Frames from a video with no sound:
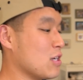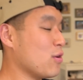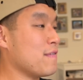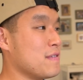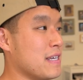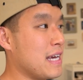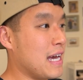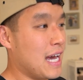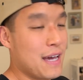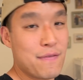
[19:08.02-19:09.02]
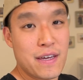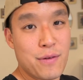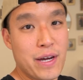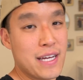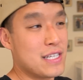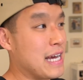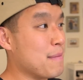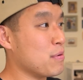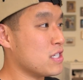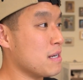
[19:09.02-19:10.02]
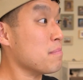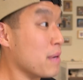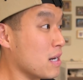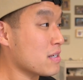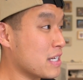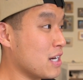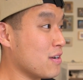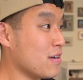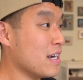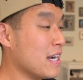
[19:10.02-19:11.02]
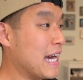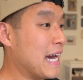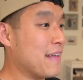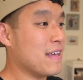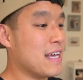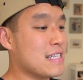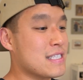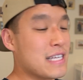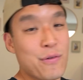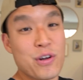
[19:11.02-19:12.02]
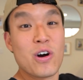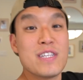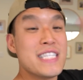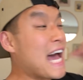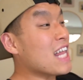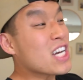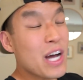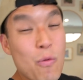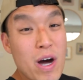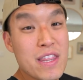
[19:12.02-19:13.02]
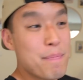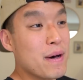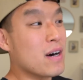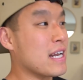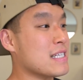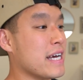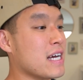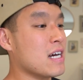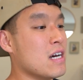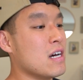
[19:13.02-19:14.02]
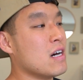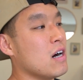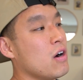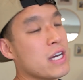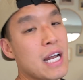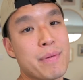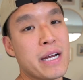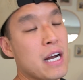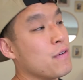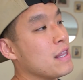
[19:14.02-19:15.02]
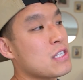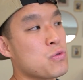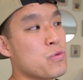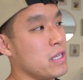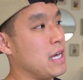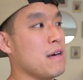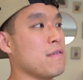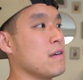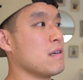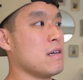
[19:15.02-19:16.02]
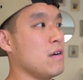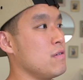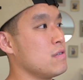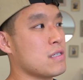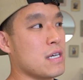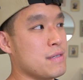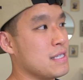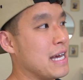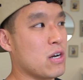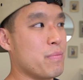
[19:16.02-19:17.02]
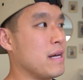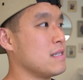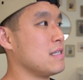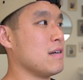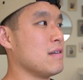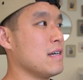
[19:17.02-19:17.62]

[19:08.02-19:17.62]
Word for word: UFC heavyweight championship belt, you know? Yeah. And then and when you go, Dad, look, I won the belt, and he's like, Oh, you gotta be careful. I think it's really heavy. You know, it's just gonna sag your pants down.